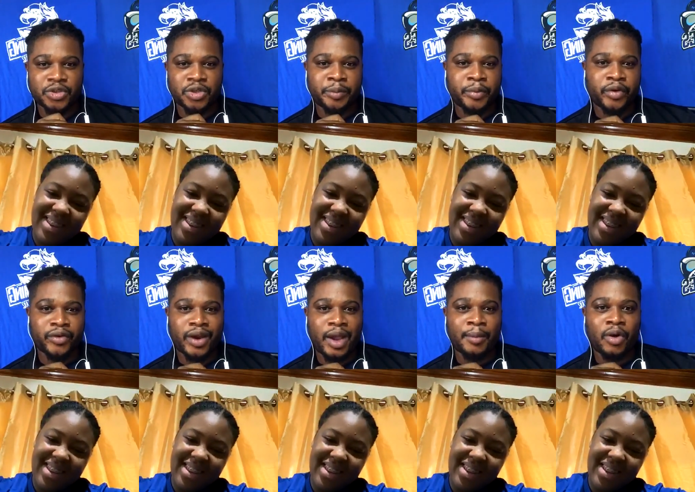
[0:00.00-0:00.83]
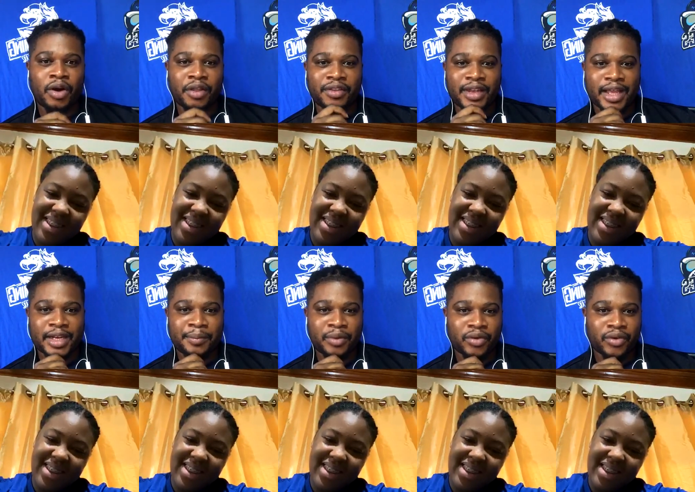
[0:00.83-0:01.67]
Speaker 1: judo program or
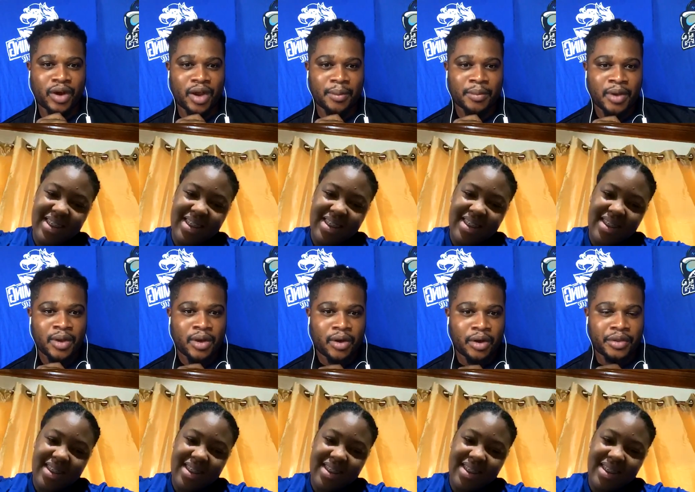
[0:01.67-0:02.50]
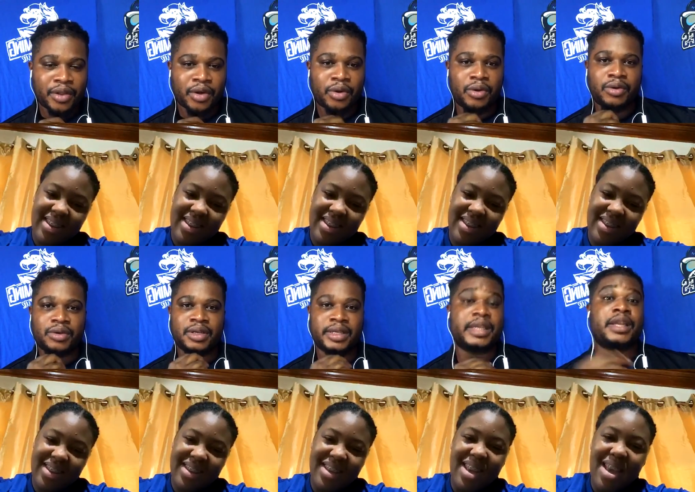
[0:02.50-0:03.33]
athletic program on the
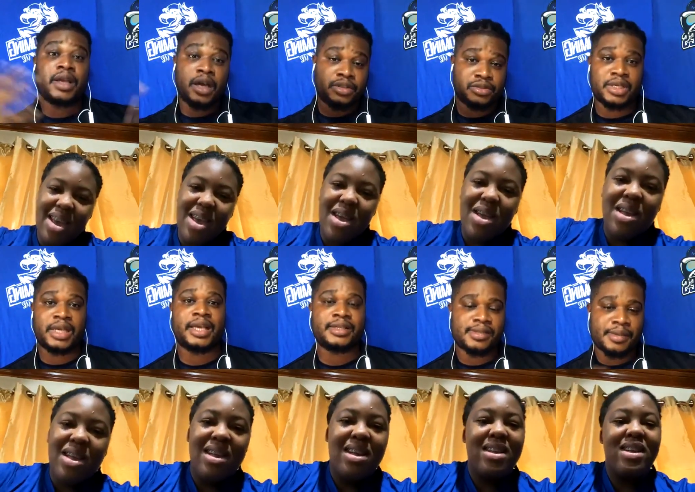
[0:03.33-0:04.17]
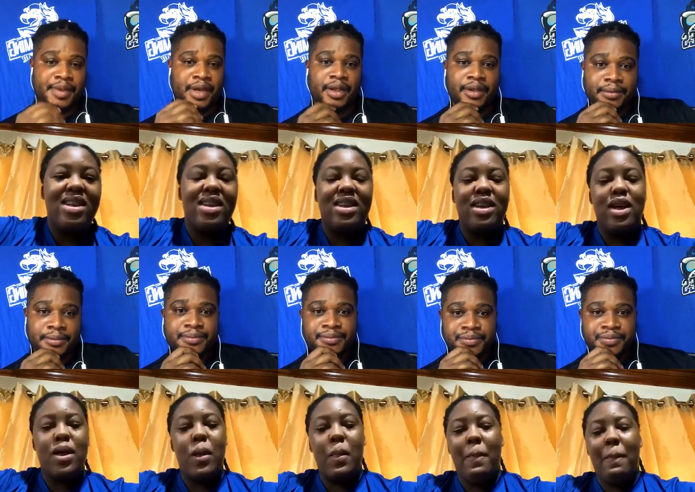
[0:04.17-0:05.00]
whole in the country? I guess the meaning.
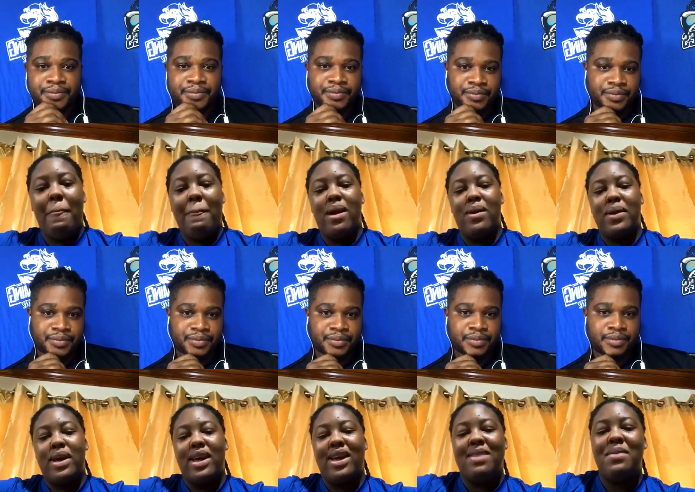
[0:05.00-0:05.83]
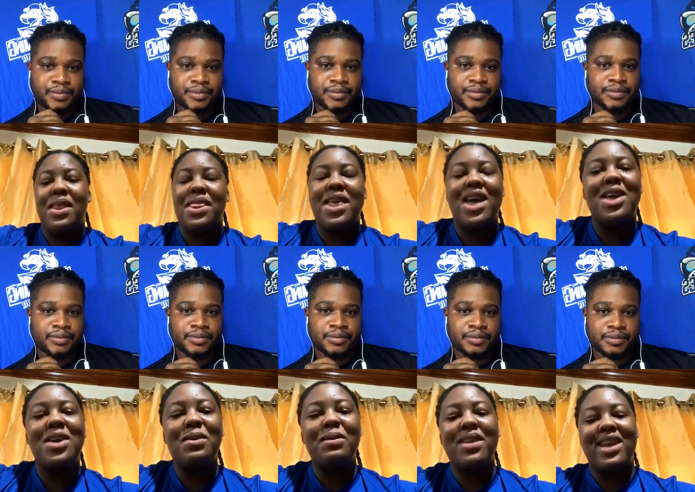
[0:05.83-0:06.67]
Speaker 2: Okay. Well, thank
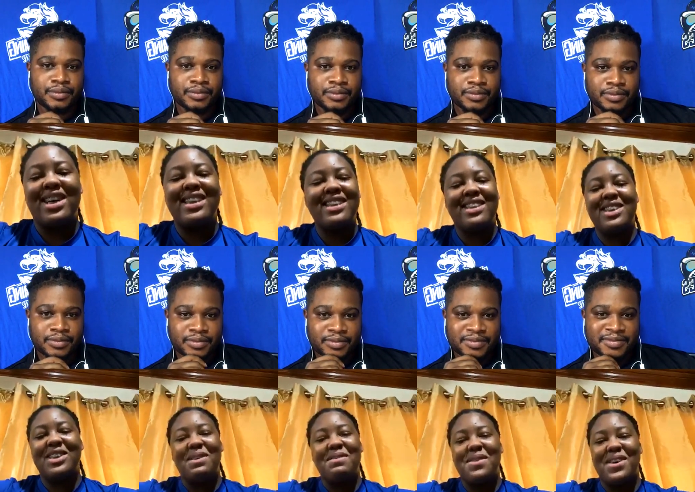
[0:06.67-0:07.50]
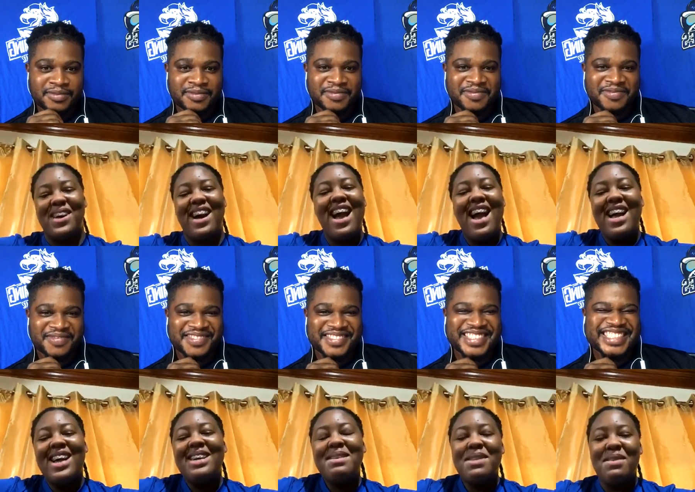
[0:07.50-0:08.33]
you, their sister, for
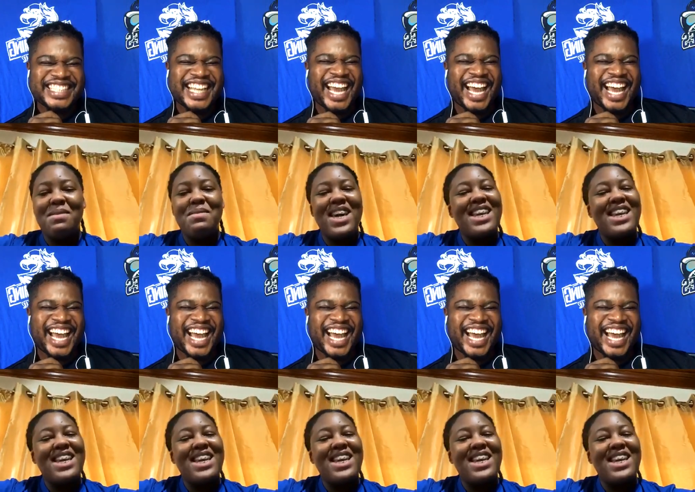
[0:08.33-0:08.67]
giving me